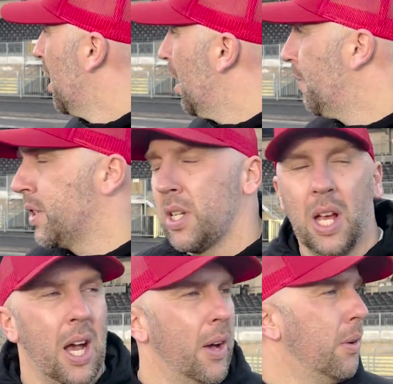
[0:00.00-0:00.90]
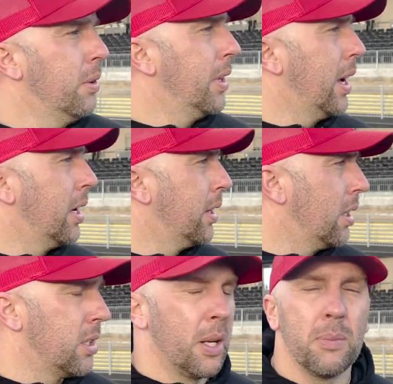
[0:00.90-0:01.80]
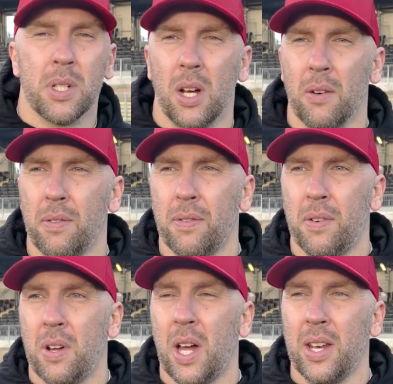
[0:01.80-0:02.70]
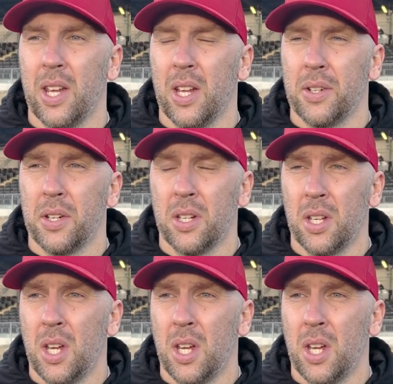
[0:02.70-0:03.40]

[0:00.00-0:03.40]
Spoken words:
obviously how they're conducting themselves at the end,